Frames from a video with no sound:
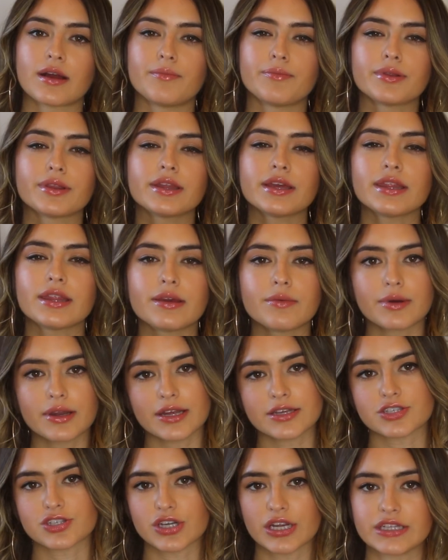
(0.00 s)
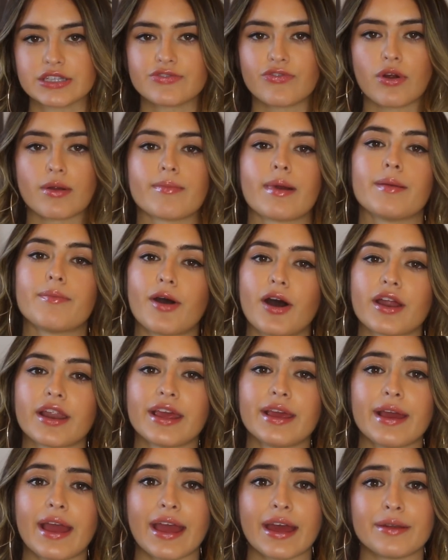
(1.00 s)
completely what has transformed my
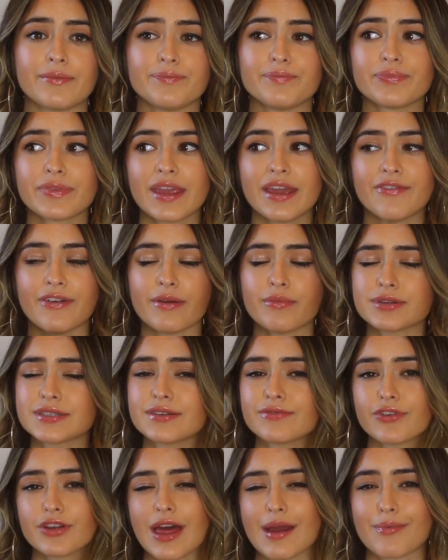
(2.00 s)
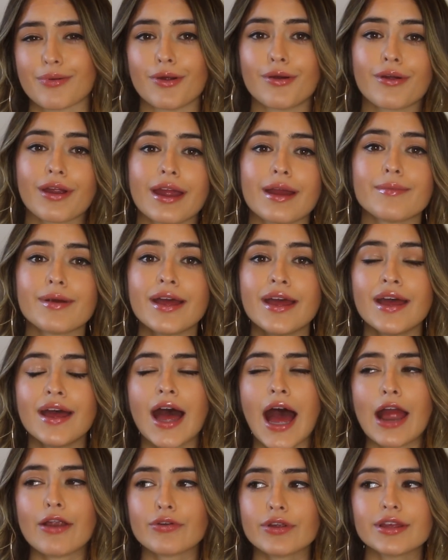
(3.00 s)
body and if I wasn't for that program,
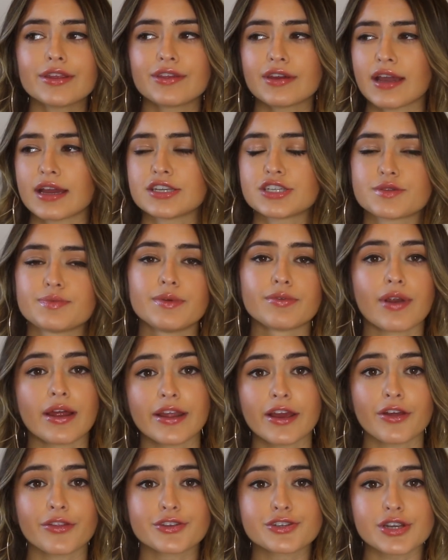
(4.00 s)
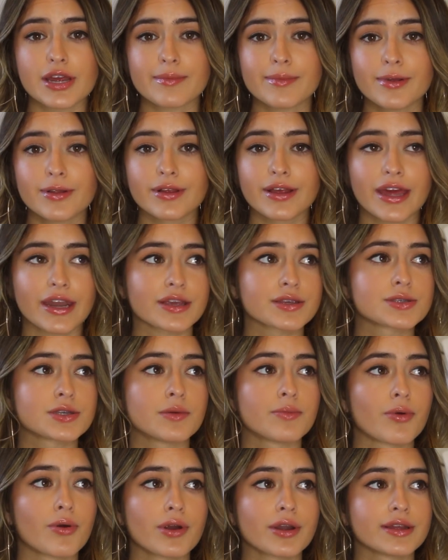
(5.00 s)
I really think I'd just be running on the treadmill and getting
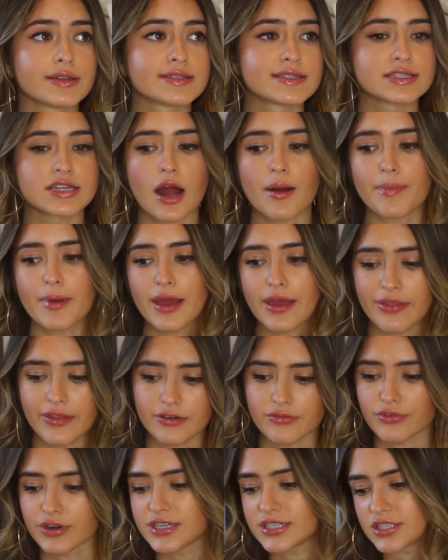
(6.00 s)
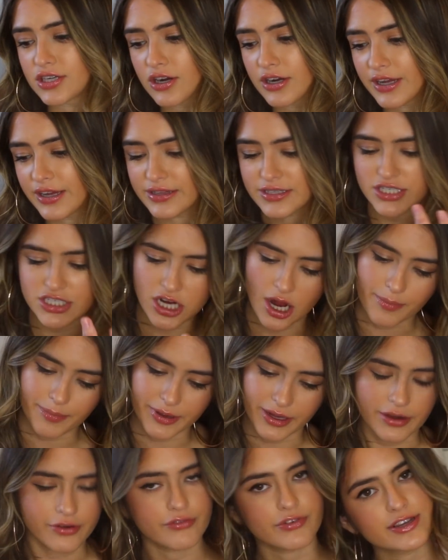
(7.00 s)
so bored and stopping and then restarting and
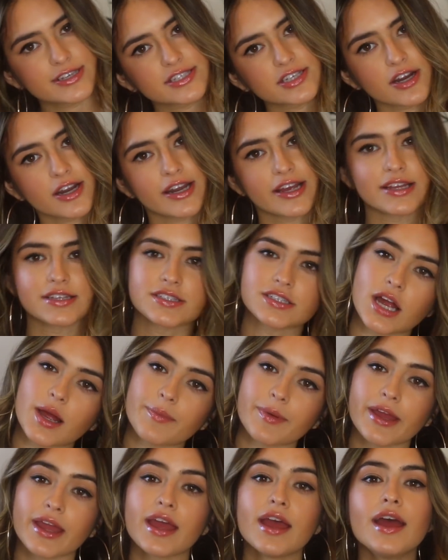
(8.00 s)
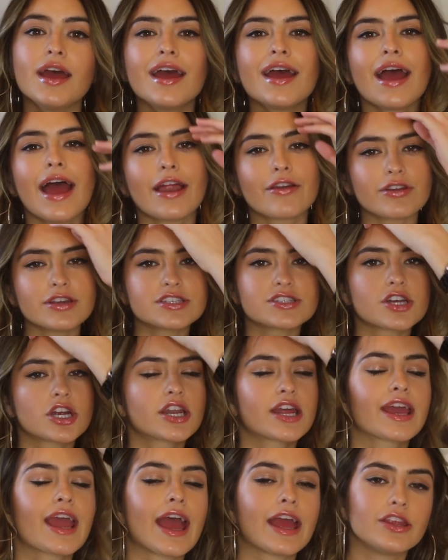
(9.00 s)
stopping and restarting and stopping and
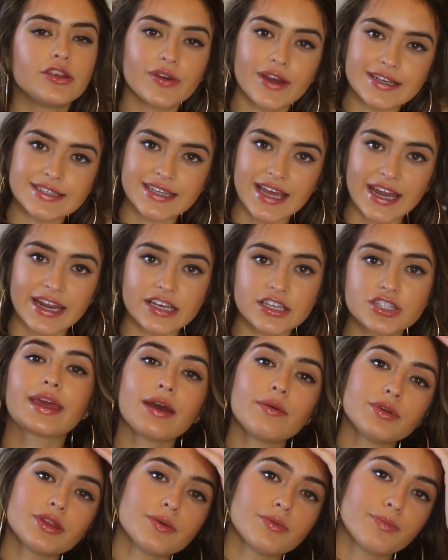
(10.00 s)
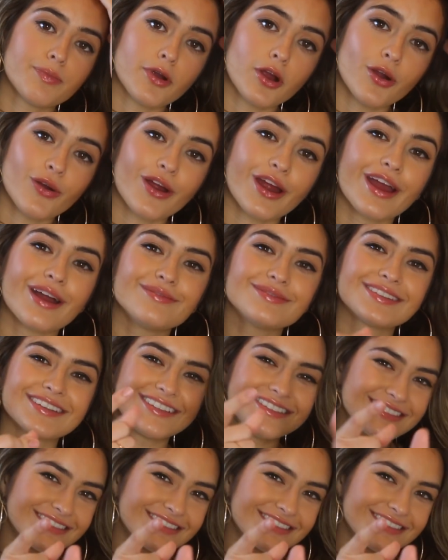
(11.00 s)
restarting and you guys get it. Get with the program,